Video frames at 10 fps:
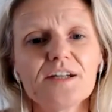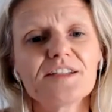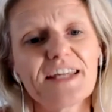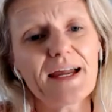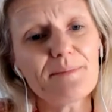
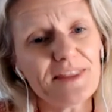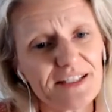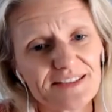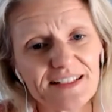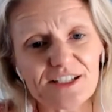So the aim in
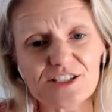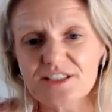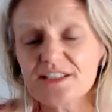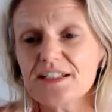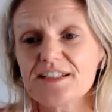this
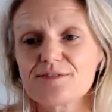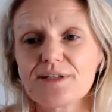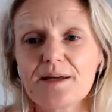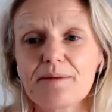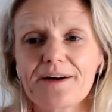section is
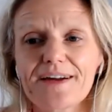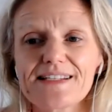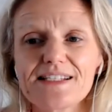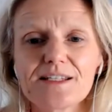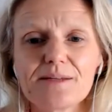really about
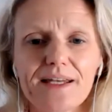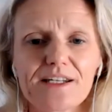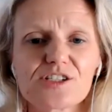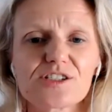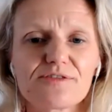getting the
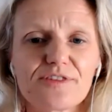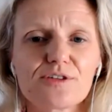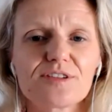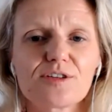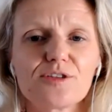manager to
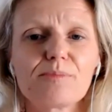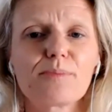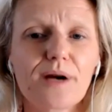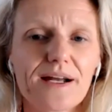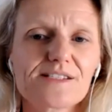focus on the
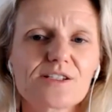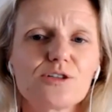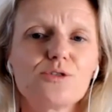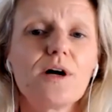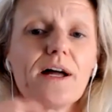
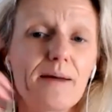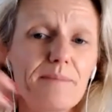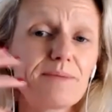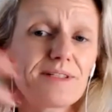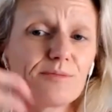practical and
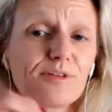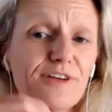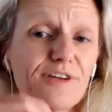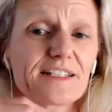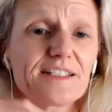maybe some
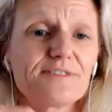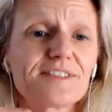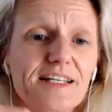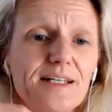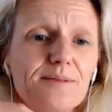reflective
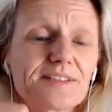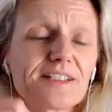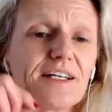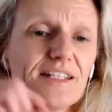steps